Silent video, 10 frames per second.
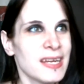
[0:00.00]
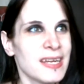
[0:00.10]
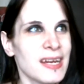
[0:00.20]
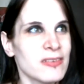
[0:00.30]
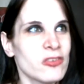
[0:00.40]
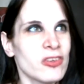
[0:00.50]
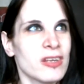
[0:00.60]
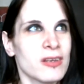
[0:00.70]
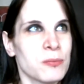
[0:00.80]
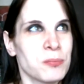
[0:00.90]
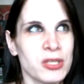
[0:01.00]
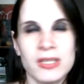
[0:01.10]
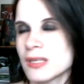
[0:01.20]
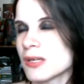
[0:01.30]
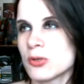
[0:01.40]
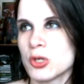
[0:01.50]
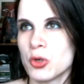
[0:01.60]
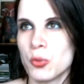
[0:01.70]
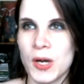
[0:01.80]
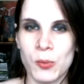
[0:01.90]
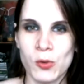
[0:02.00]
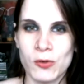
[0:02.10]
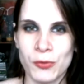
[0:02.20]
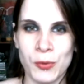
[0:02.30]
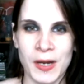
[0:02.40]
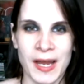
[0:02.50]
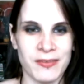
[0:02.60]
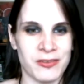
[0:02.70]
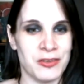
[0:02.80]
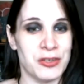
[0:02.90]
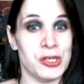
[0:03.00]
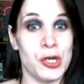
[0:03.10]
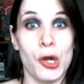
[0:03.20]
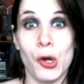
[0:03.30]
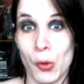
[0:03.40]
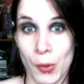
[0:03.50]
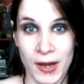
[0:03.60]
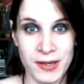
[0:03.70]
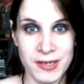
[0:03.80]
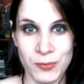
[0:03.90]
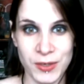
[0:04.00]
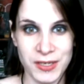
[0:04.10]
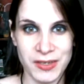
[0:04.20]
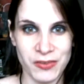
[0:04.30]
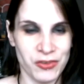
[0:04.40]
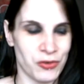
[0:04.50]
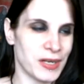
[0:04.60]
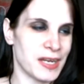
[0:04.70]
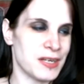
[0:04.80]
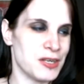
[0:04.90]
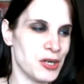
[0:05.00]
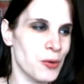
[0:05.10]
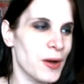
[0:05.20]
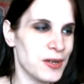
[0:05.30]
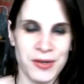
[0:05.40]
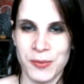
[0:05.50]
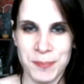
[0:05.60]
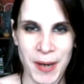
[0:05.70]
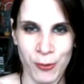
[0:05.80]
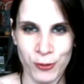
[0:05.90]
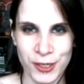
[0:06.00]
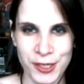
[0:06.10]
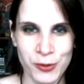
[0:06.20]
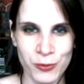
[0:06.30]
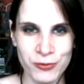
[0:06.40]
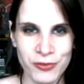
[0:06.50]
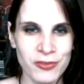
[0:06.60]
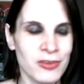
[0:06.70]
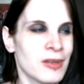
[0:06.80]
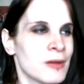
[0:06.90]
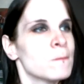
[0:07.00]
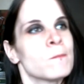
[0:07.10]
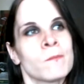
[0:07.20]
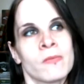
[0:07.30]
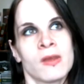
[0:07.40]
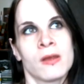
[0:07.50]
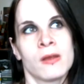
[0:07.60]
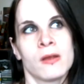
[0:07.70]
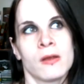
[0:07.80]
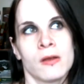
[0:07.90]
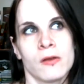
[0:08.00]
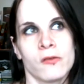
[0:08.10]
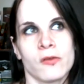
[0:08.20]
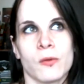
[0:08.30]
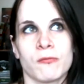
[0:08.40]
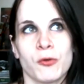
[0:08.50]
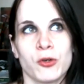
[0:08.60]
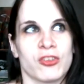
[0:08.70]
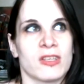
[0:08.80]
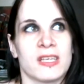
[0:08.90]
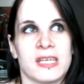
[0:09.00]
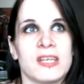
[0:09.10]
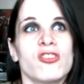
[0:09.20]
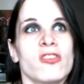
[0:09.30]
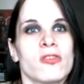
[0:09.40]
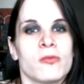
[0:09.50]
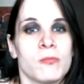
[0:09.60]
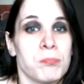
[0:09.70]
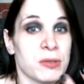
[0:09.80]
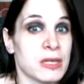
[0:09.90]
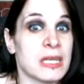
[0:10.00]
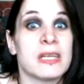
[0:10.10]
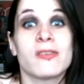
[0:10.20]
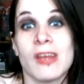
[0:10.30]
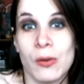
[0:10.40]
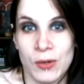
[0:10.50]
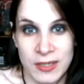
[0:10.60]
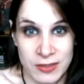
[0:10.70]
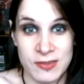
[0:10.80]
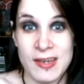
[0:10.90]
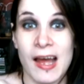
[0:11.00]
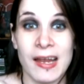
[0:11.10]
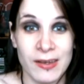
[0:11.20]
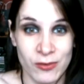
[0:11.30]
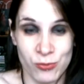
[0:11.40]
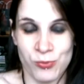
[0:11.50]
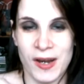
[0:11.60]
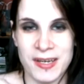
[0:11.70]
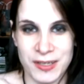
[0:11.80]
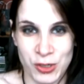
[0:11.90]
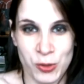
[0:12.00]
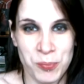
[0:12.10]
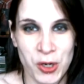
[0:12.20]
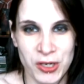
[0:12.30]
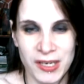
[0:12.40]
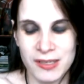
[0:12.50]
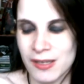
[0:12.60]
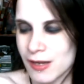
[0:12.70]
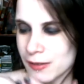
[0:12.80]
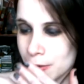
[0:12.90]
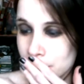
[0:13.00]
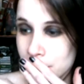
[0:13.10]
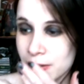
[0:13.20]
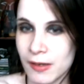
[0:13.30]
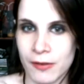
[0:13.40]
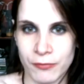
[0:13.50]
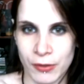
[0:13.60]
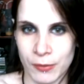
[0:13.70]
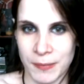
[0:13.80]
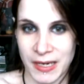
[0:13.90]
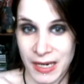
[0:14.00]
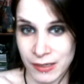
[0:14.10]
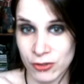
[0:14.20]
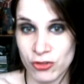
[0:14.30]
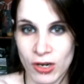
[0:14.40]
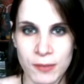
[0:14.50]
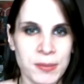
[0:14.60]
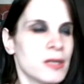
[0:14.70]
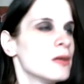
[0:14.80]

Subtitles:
He acts like a completely new werewolf who has no idea what he's doing and no idea what power he holds. So unfortunately, he just bleeds out and dies right in her parking lot of her mechanic shop.